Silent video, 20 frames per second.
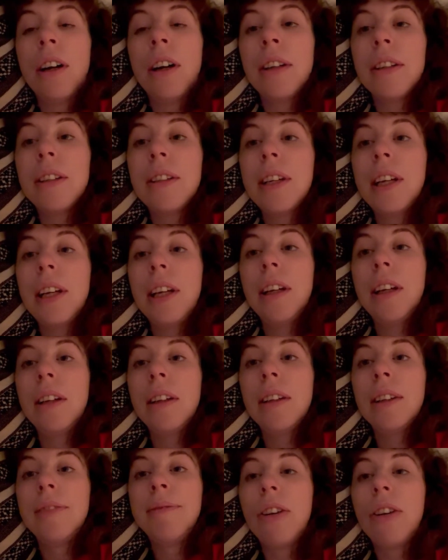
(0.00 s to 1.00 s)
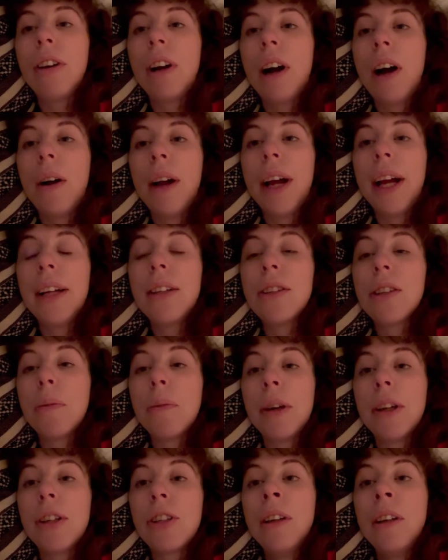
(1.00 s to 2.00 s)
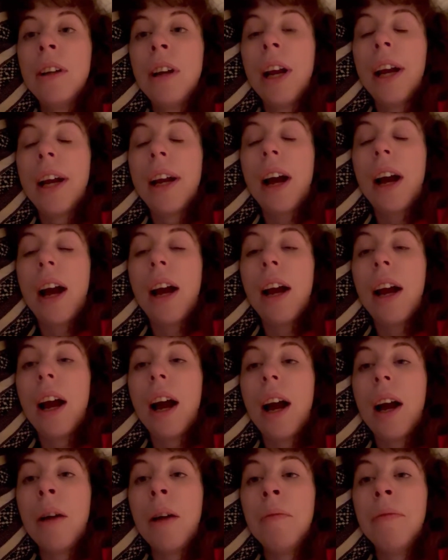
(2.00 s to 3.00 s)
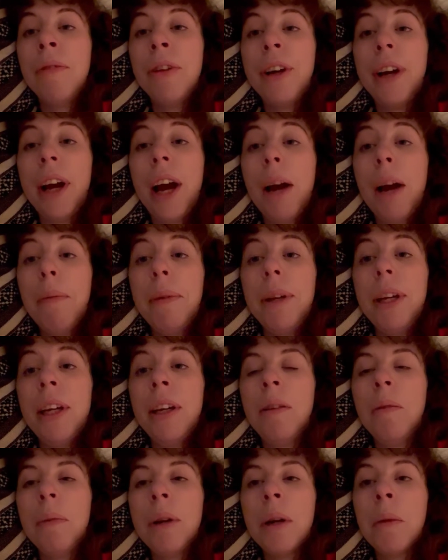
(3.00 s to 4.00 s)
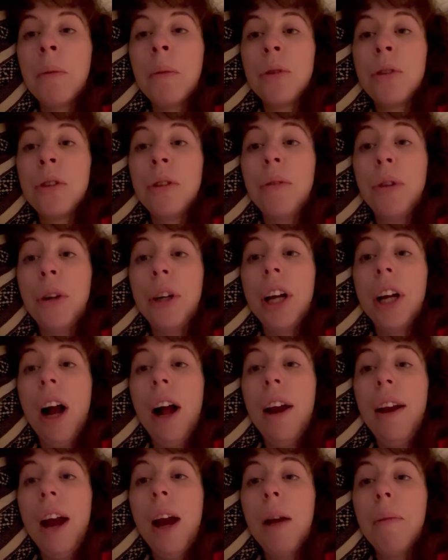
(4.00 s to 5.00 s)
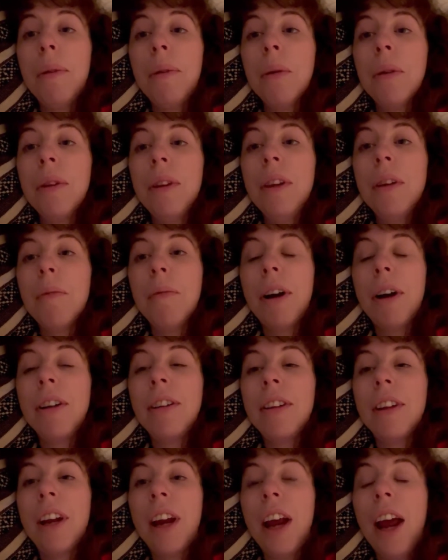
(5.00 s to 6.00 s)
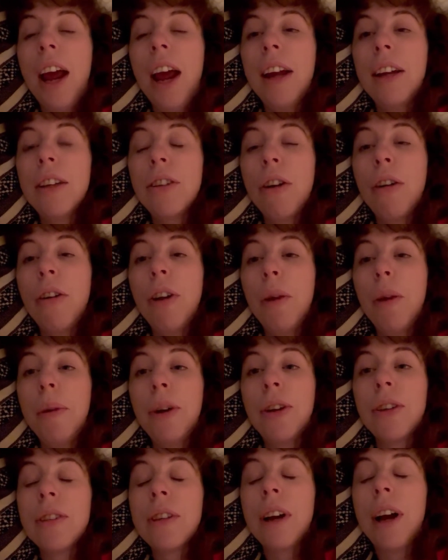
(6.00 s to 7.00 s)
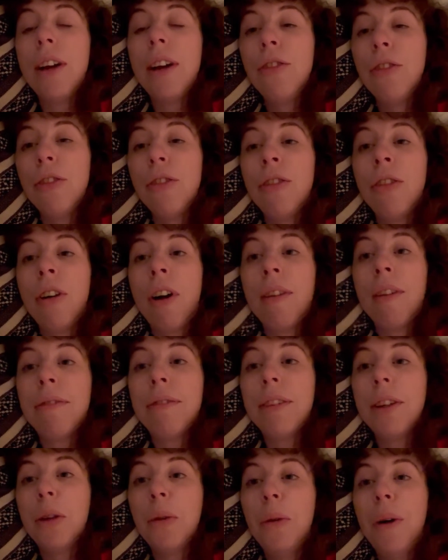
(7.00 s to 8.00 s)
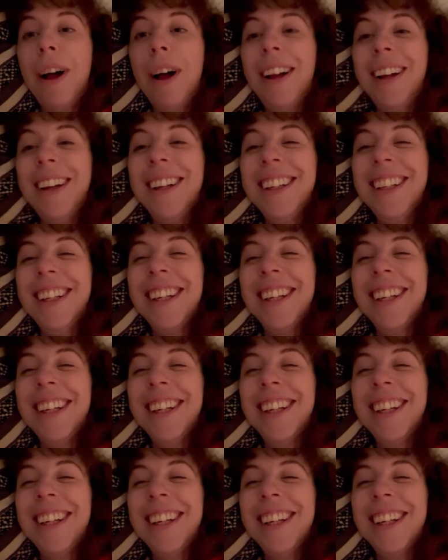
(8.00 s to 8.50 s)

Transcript: Honestly, I don't know how I ate so much. Like, I'm very happy, but I'm also very unhappy with the amount that I ate, only because I did not feel well.